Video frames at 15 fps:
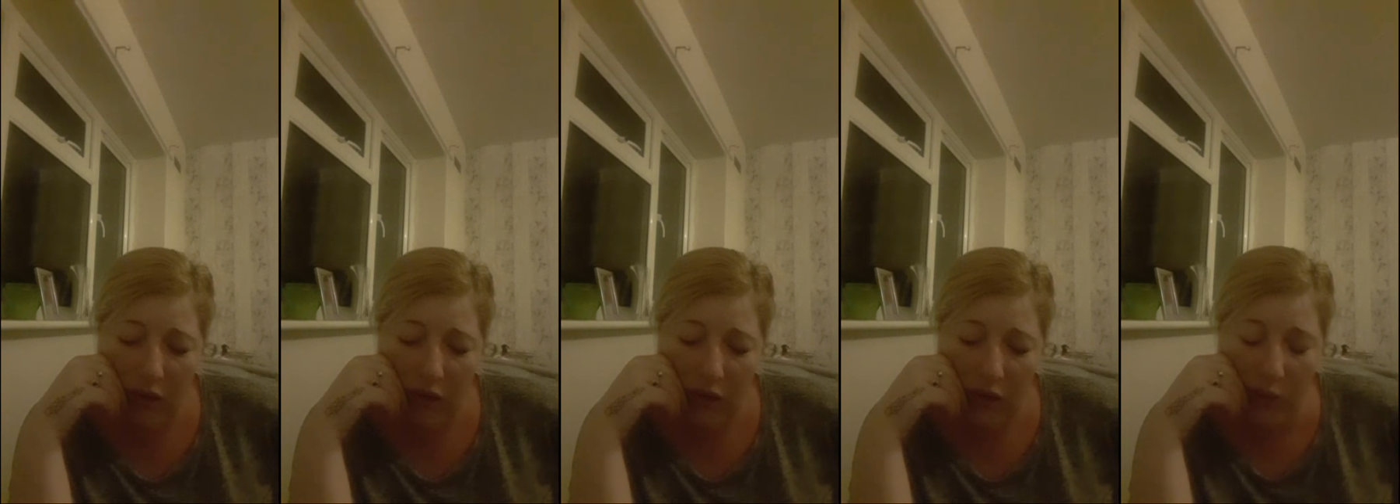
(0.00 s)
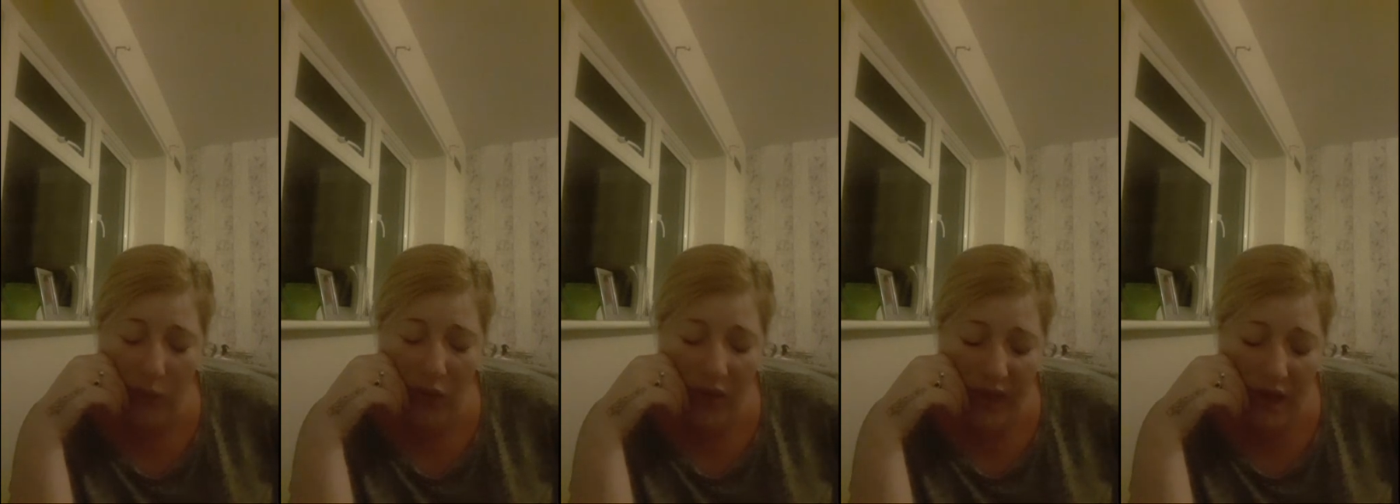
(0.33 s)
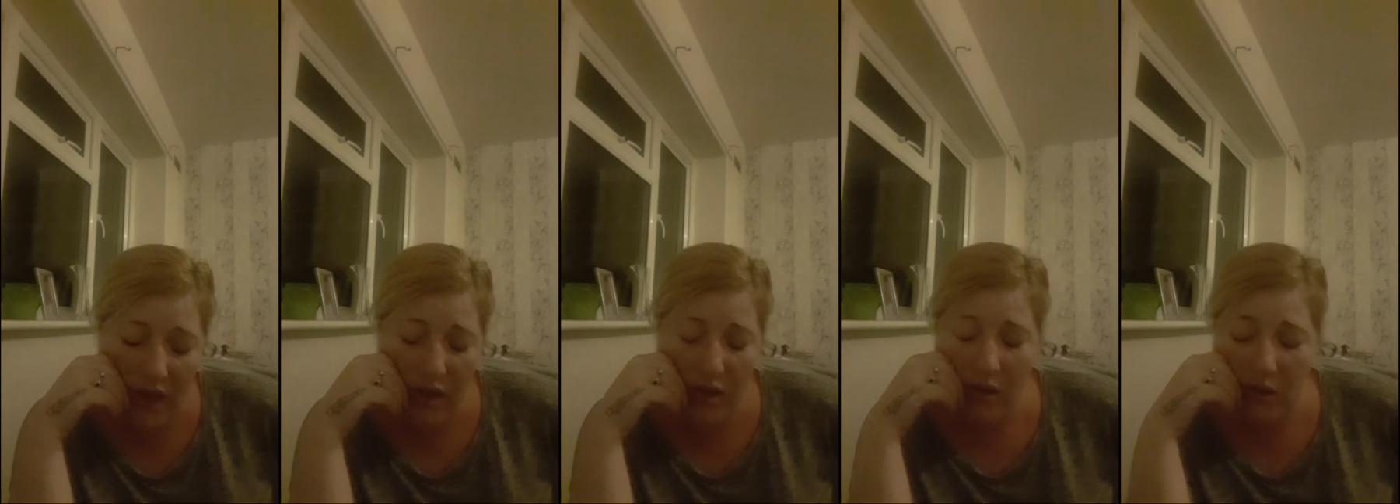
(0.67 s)
her
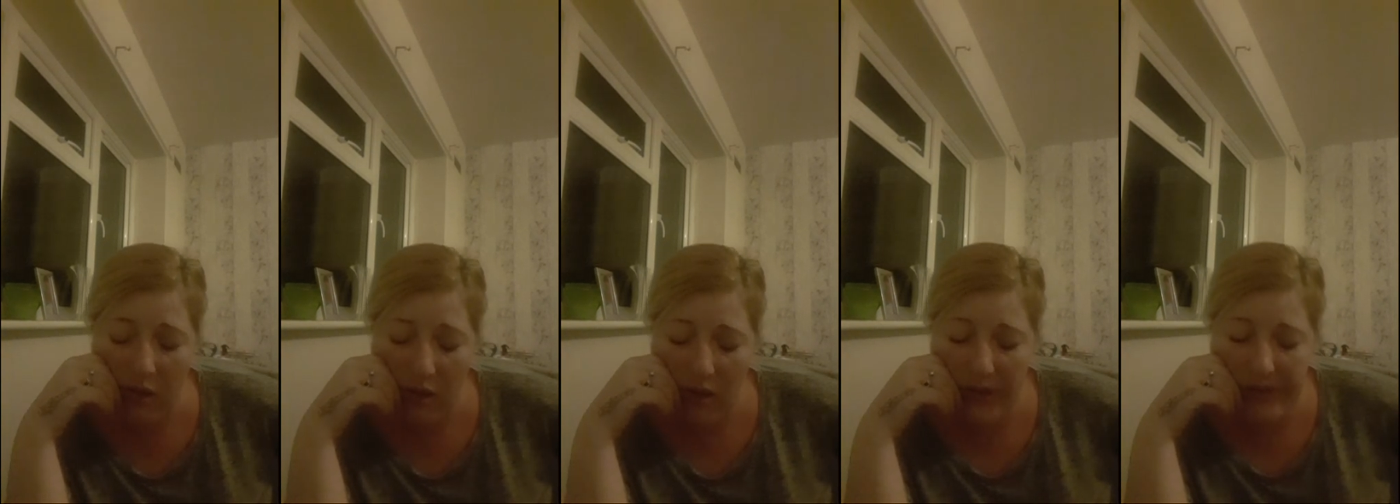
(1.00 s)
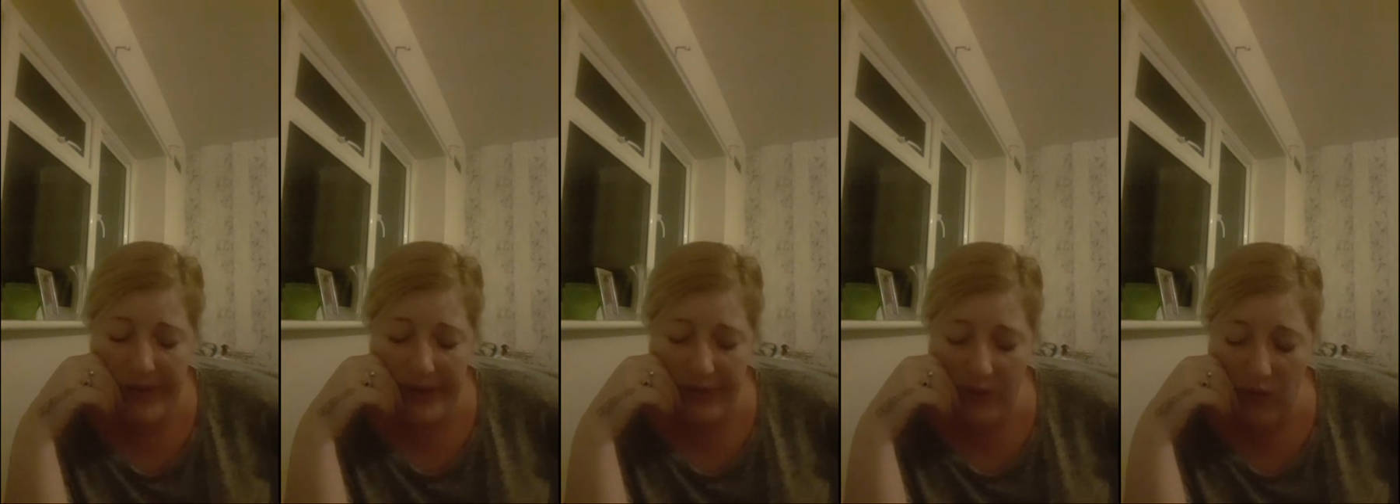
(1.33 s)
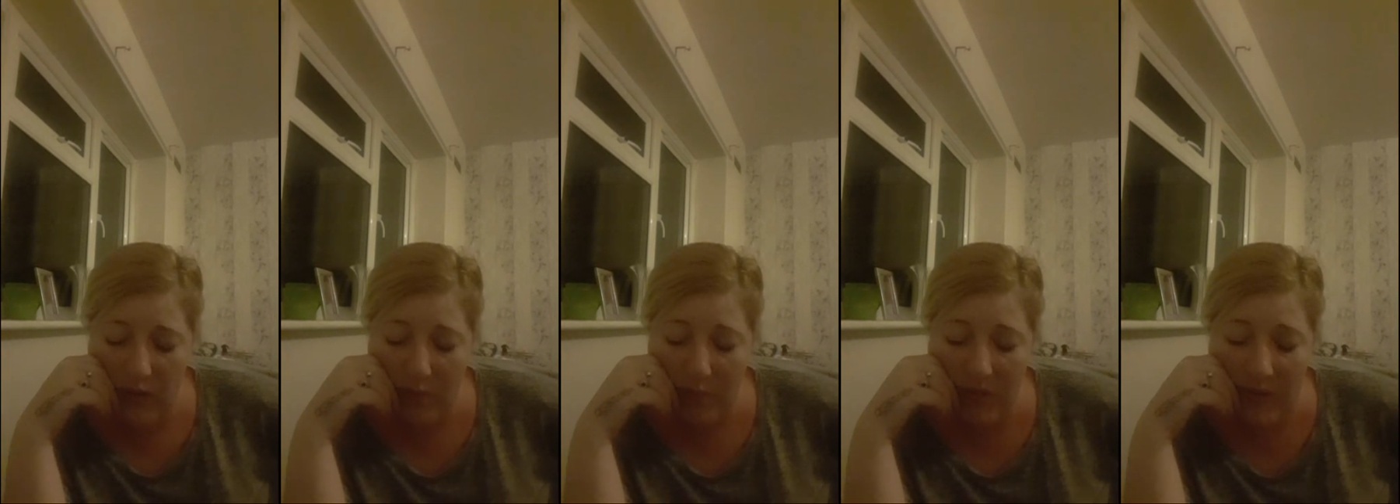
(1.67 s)
mother is having
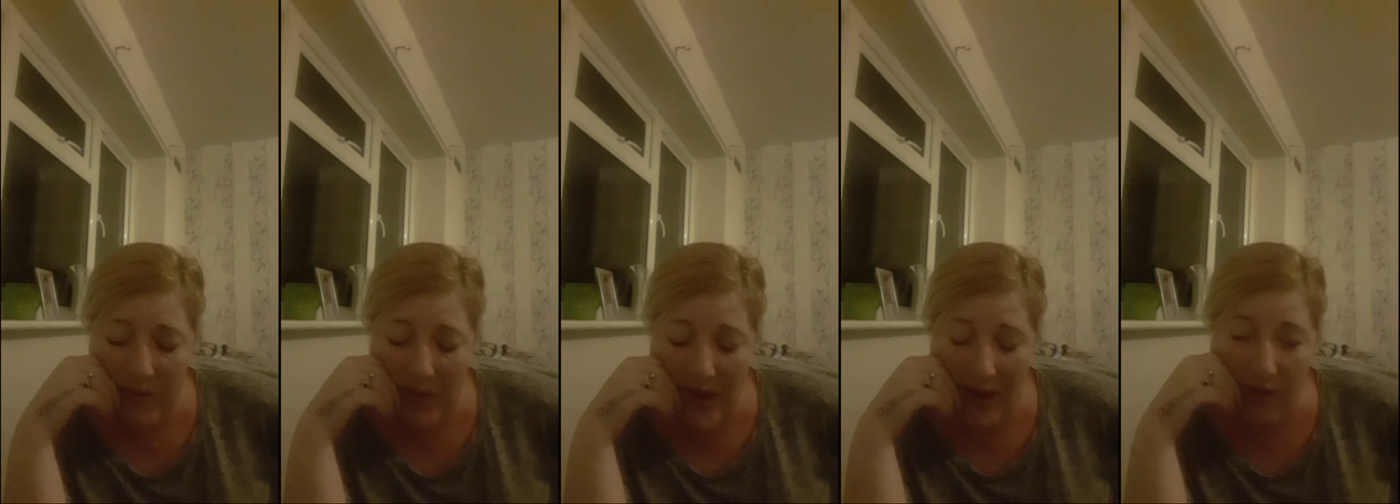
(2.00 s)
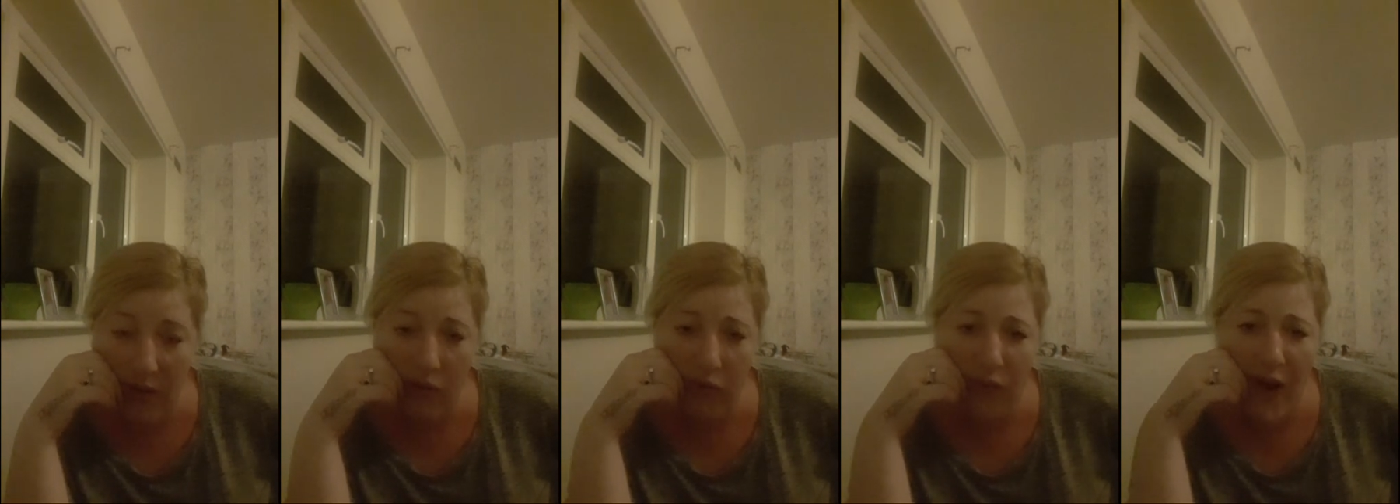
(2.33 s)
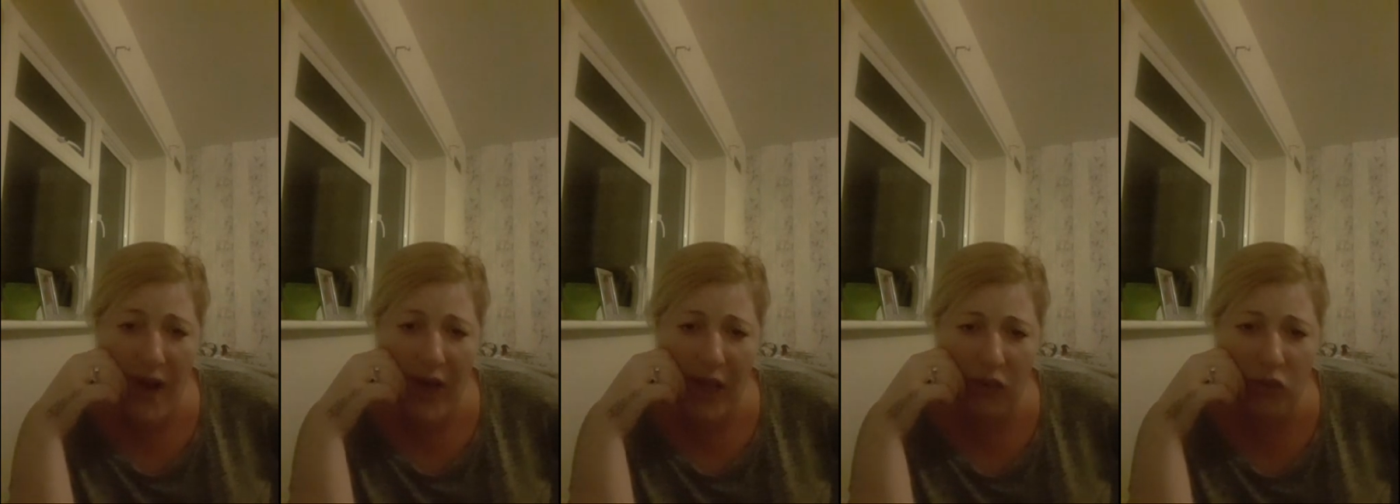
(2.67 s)
some serious
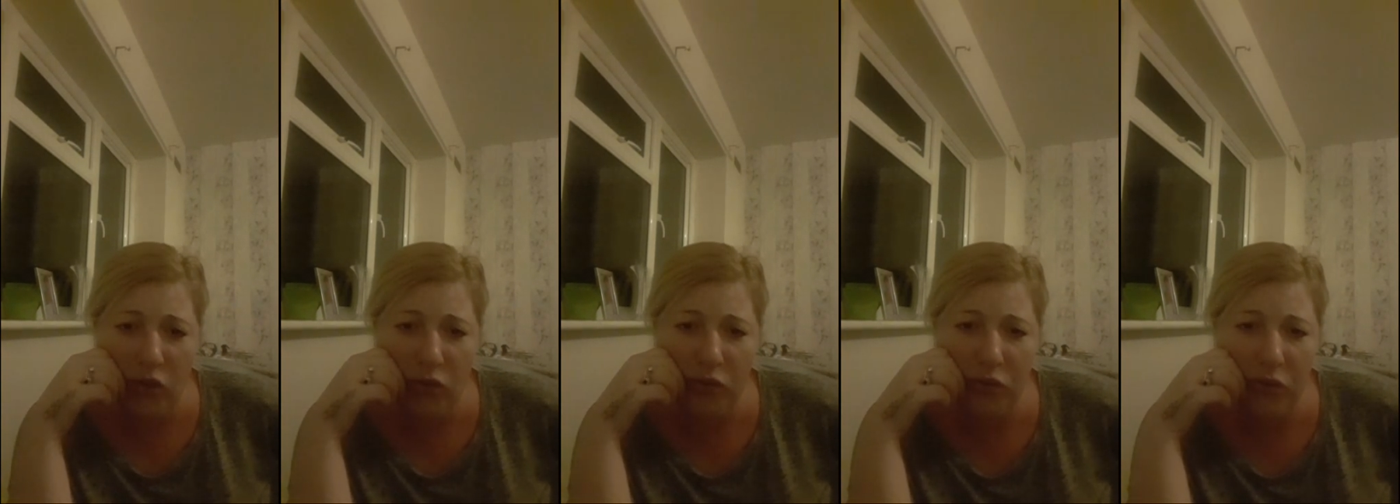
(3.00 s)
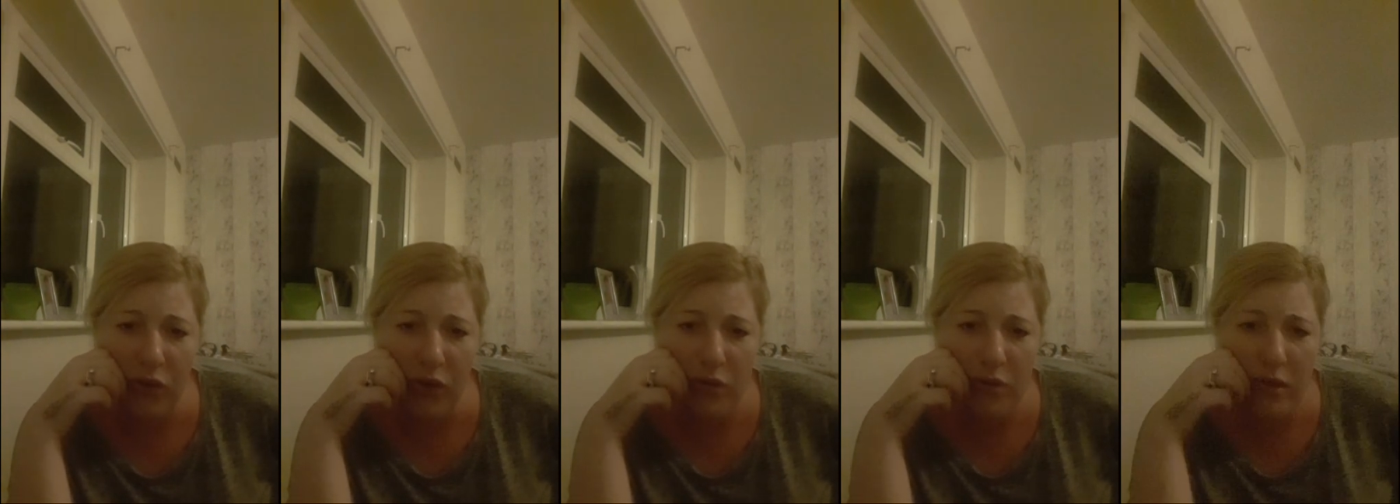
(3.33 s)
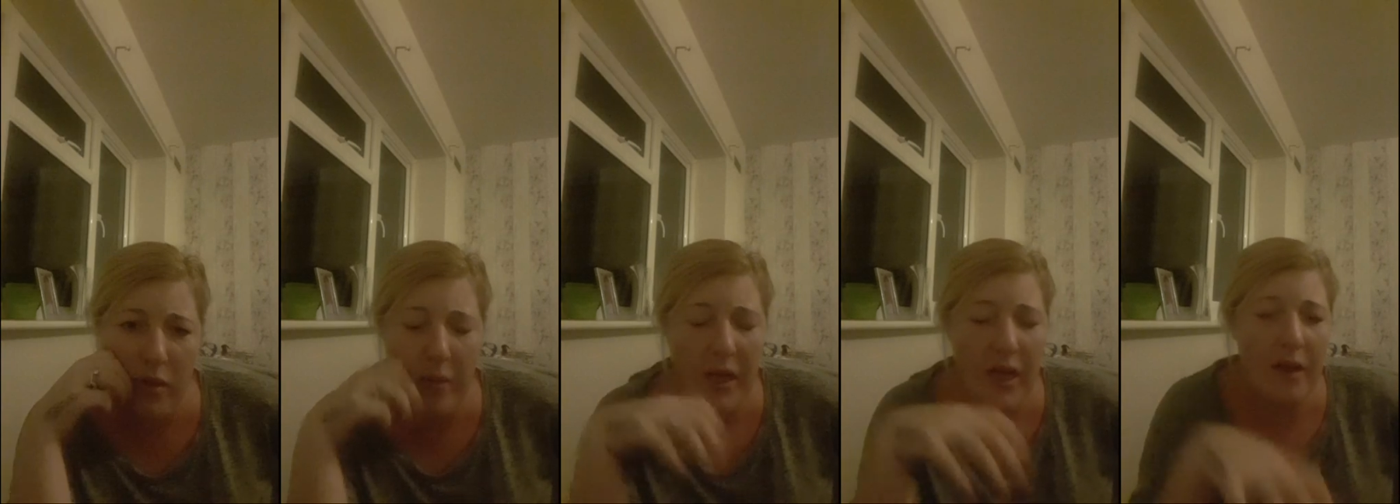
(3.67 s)
financial struggles at the
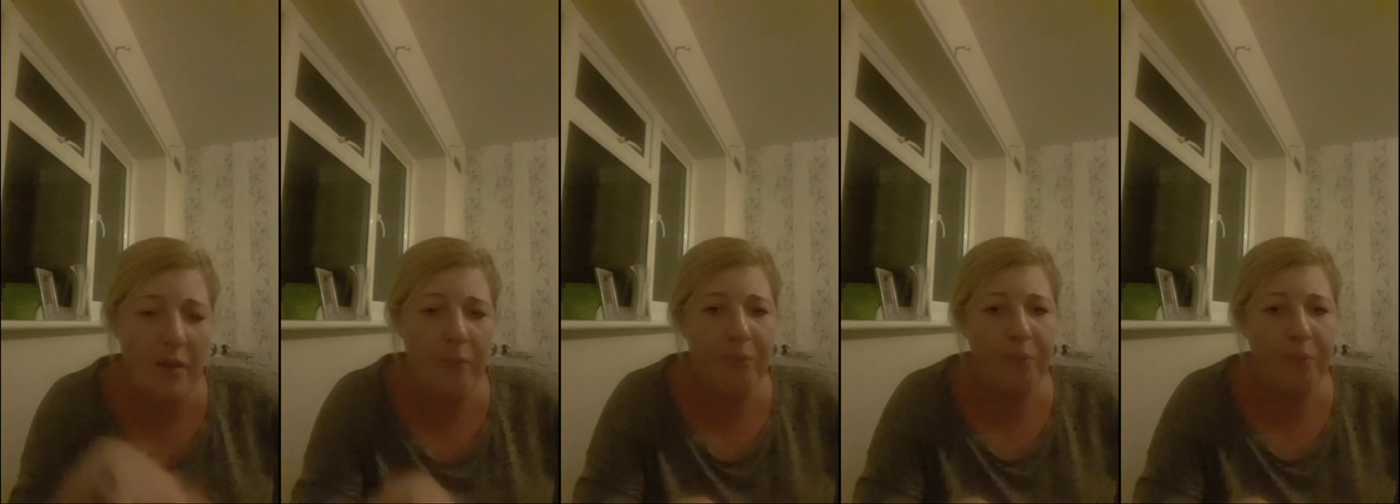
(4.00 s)
minute.